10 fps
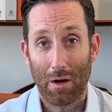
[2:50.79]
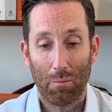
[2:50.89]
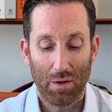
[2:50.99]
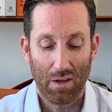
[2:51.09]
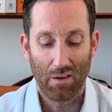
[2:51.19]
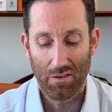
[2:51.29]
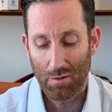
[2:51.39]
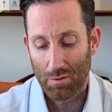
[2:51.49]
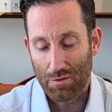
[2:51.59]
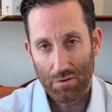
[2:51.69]
around, because
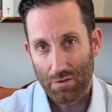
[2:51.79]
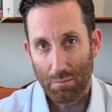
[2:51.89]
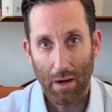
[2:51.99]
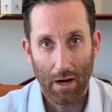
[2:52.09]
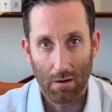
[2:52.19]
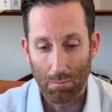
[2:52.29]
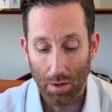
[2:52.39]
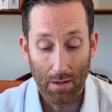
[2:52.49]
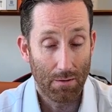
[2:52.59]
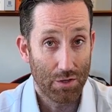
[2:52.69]
there was just some hair,
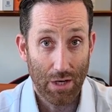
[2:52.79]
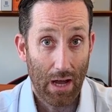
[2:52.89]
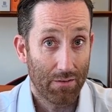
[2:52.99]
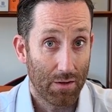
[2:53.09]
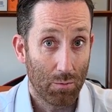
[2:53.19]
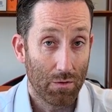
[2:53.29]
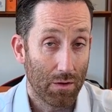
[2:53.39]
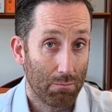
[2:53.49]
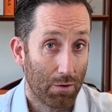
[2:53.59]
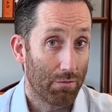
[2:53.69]
but the chassis was
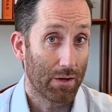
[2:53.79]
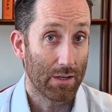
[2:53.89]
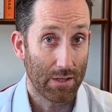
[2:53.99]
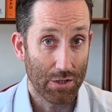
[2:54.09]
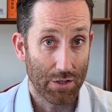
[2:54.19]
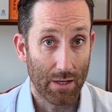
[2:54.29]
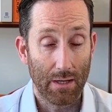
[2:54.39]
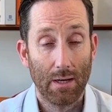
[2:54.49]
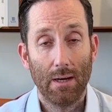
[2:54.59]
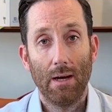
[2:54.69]
in perfect condition.
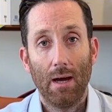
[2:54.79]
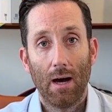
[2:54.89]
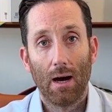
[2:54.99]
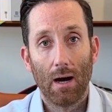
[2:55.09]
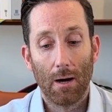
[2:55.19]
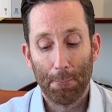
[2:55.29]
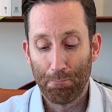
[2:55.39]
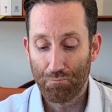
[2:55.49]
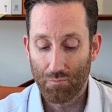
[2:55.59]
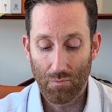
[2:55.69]

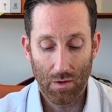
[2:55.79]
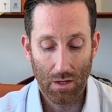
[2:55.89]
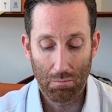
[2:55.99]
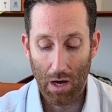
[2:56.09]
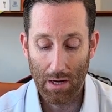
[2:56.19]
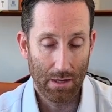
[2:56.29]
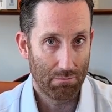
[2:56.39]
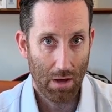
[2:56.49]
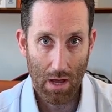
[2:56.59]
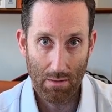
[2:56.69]
The body
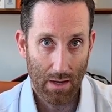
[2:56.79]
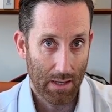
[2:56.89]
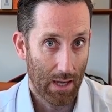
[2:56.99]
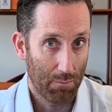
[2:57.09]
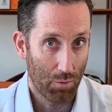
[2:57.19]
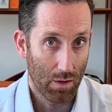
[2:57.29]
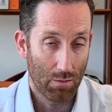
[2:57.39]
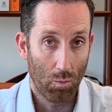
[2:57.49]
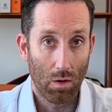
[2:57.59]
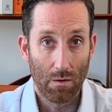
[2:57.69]
that it came
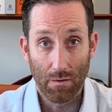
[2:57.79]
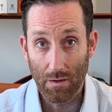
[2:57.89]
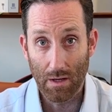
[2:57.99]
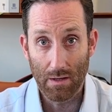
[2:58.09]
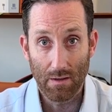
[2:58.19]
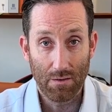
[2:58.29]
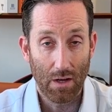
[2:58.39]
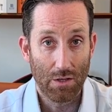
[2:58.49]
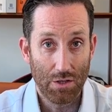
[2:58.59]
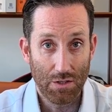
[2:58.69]
with was the
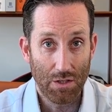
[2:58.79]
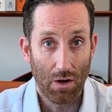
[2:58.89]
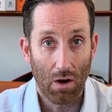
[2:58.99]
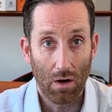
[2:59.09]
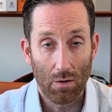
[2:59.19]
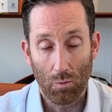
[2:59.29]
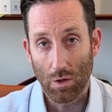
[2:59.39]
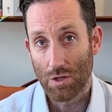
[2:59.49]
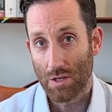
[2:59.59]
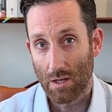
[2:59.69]
Nissan GTR,
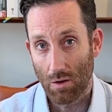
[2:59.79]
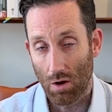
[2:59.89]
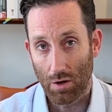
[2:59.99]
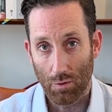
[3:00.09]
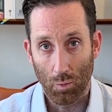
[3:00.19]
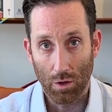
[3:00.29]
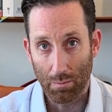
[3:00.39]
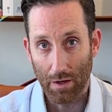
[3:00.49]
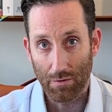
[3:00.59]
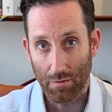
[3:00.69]
which is a longer
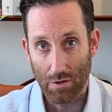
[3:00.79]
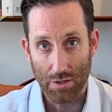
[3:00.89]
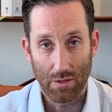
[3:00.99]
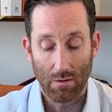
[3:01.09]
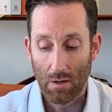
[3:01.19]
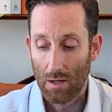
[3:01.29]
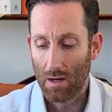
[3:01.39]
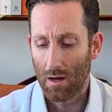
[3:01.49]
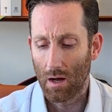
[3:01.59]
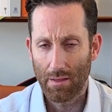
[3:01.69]
wheelbase version.
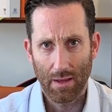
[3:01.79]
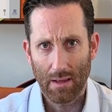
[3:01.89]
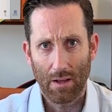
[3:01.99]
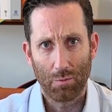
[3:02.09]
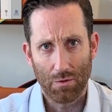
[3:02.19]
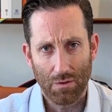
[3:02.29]
I think that's what's